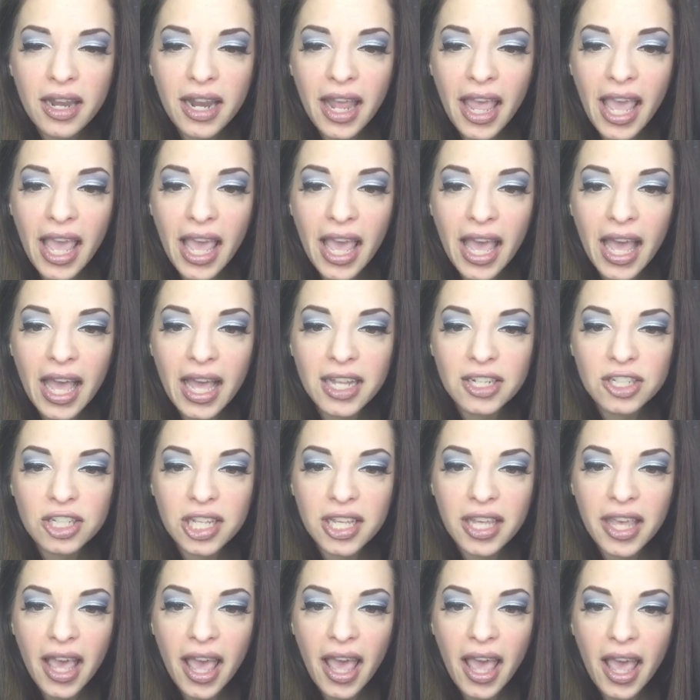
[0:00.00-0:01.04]

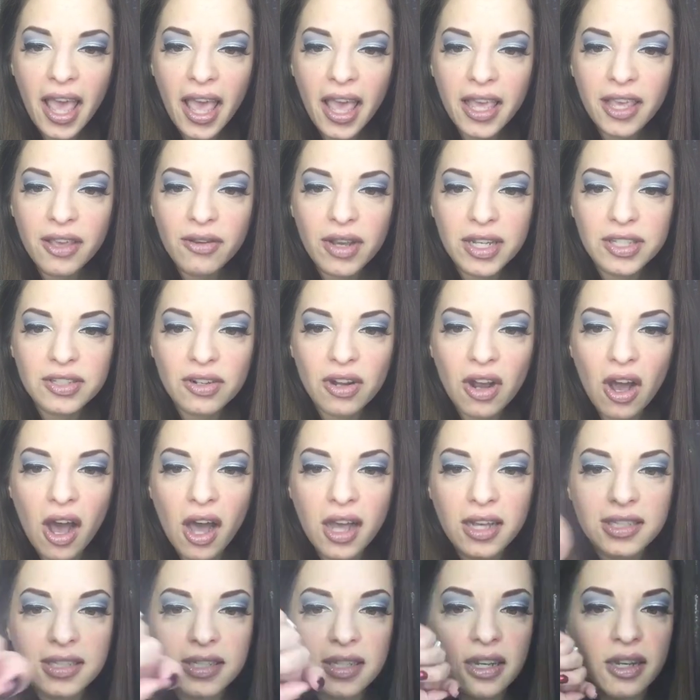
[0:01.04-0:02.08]
and Kay. You guys are
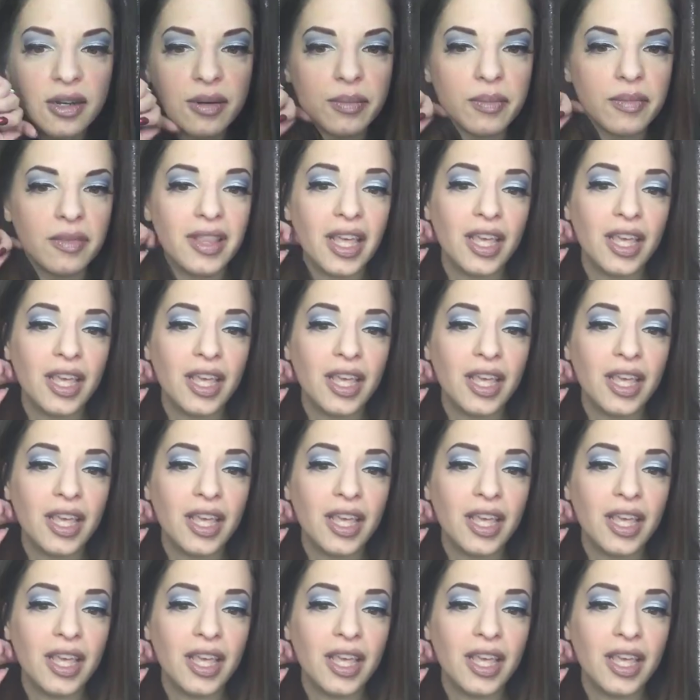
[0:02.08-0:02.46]
awesome.